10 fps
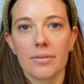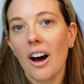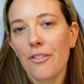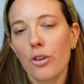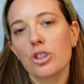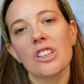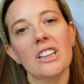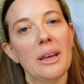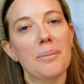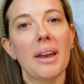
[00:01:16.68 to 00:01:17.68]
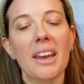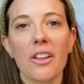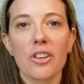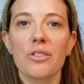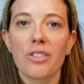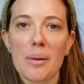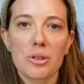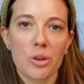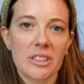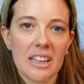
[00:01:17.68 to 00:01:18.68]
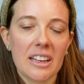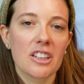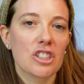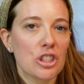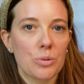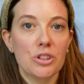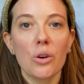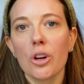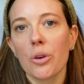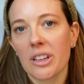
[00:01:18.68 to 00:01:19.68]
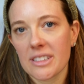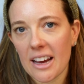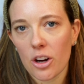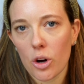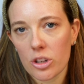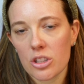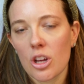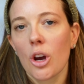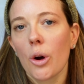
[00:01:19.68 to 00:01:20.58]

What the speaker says: Unfortunately, like many other inflammatory skin conditions, we don't know an exact cause.